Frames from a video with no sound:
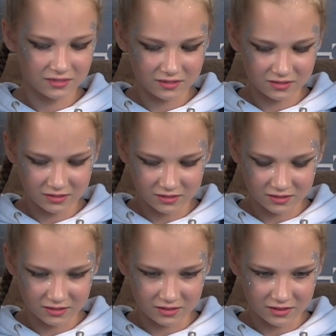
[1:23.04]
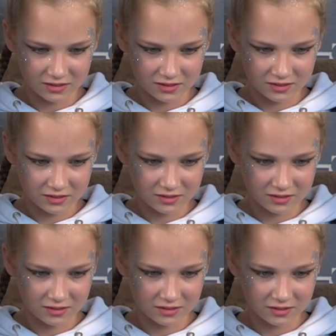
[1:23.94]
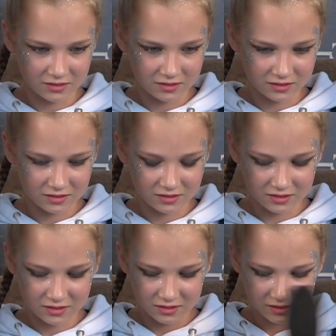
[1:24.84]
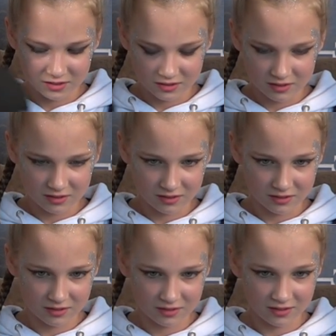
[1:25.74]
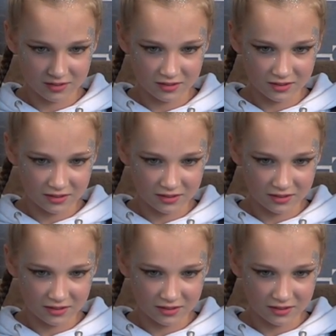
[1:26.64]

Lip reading: This person isn't speaking.